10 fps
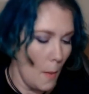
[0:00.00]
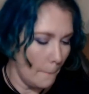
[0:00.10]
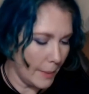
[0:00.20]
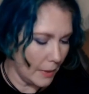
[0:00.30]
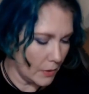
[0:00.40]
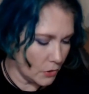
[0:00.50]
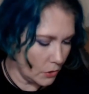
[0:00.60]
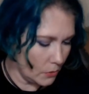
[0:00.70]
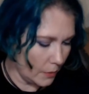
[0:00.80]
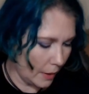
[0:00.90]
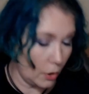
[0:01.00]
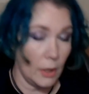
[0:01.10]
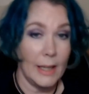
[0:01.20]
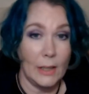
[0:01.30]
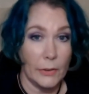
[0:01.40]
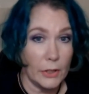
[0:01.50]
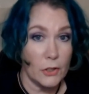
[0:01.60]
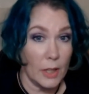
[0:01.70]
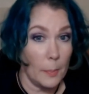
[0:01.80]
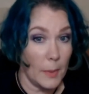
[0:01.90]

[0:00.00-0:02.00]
But the 2 that are in good shape